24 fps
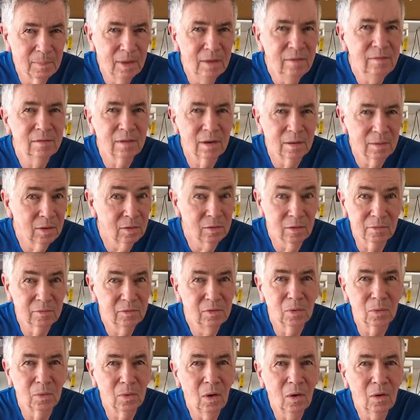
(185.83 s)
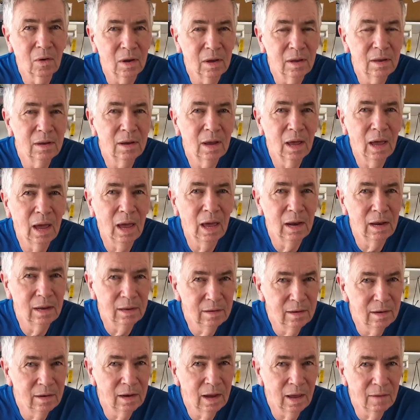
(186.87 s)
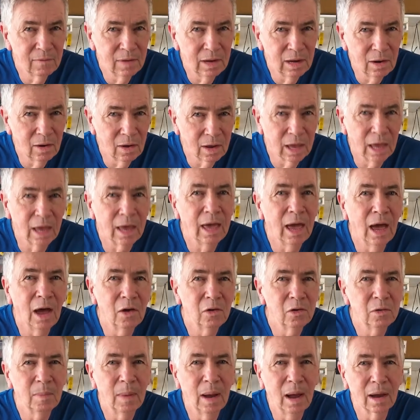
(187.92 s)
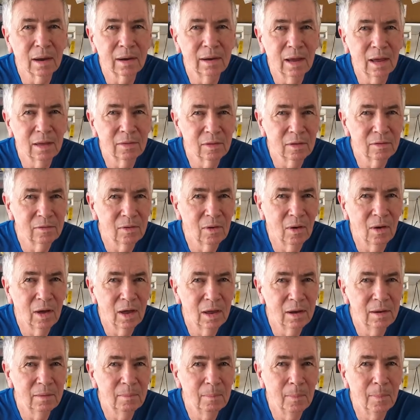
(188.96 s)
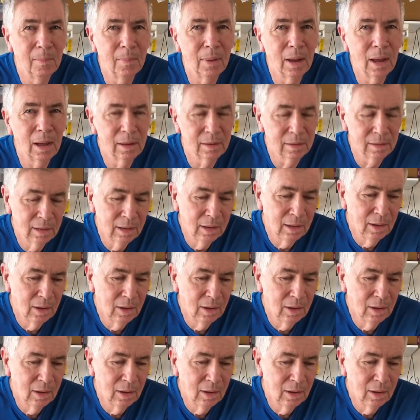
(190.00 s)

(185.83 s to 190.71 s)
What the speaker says: piston because I've still got it, and it didn't have any like a gouge mark down the side. But